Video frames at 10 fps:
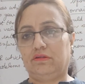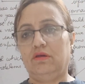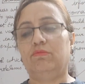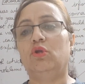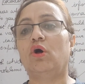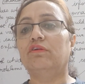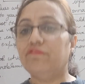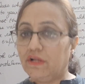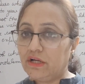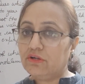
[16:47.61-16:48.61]
They may not
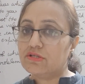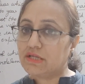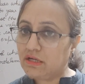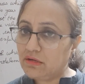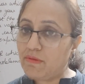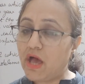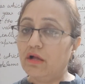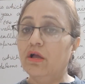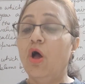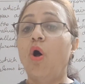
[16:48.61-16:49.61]
fill it or send it back,
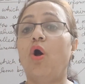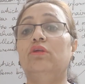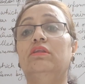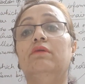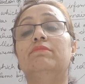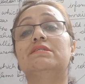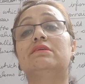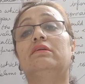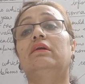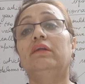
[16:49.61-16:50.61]
or they may
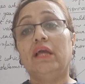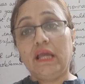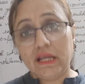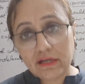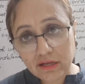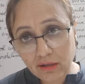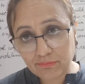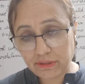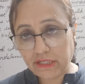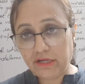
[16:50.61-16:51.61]
send it
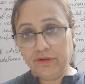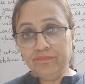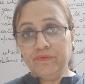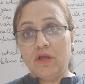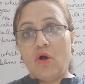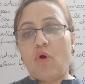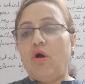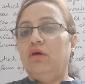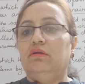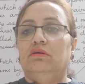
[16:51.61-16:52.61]
incomplete,
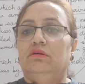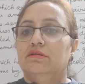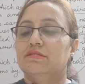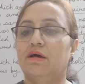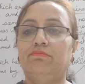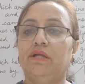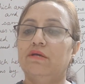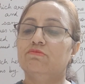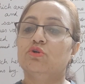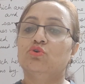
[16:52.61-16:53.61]
or
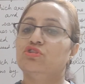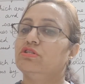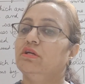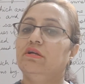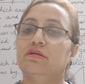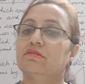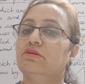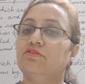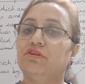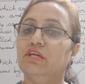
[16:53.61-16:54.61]
sometimes the questionnaire
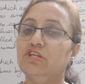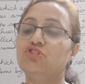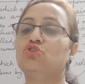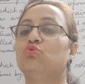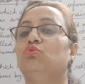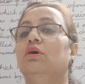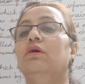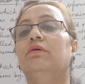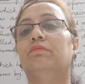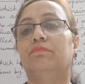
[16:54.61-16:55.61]
doesn't reach to the
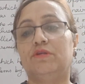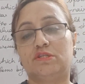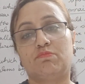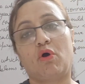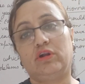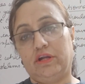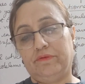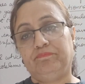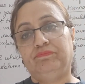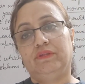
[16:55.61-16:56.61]
respondent.
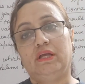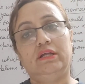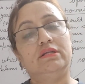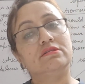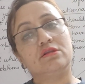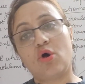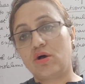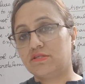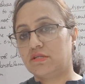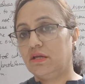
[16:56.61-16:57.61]
It is
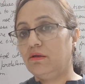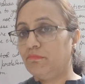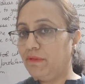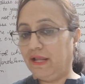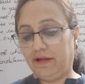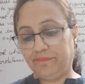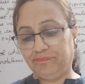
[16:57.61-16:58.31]
lost in mail.